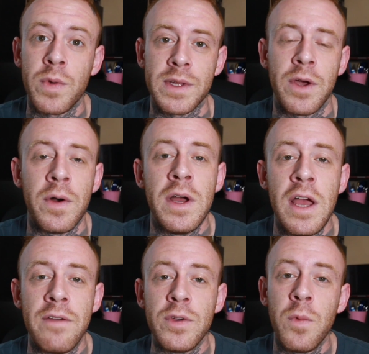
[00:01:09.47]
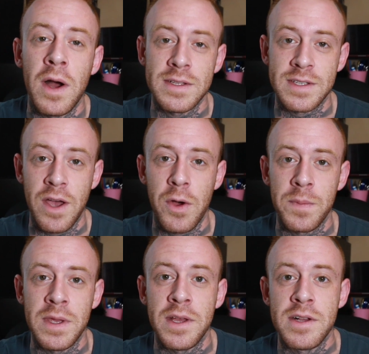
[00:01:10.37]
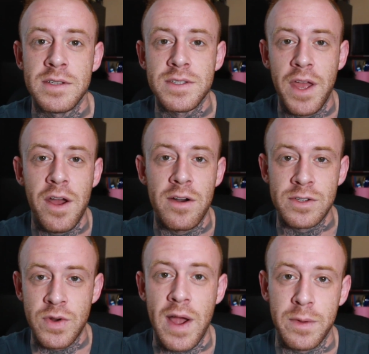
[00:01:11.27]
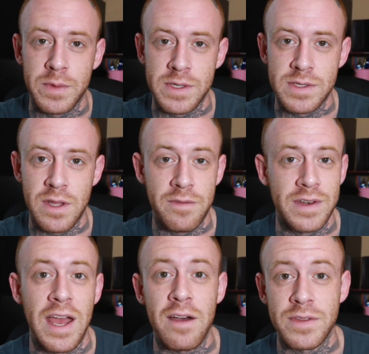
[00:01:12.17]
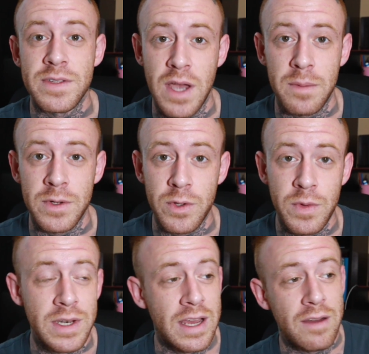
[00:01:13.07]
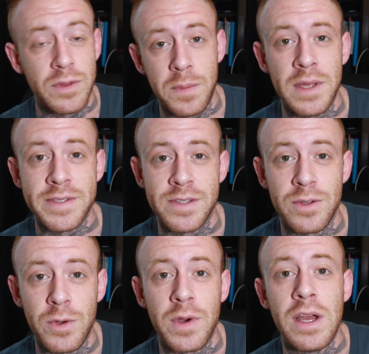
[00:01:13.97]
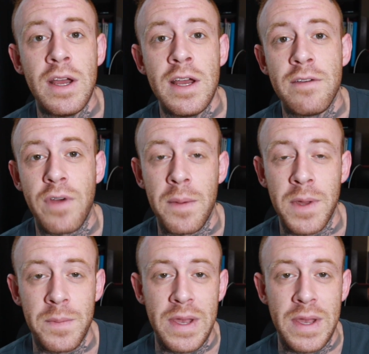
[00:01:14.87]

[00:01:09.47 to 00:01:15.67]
quick though, if you want to help me stay on track with this stuff and have the time to do it and have the means to do it, find me on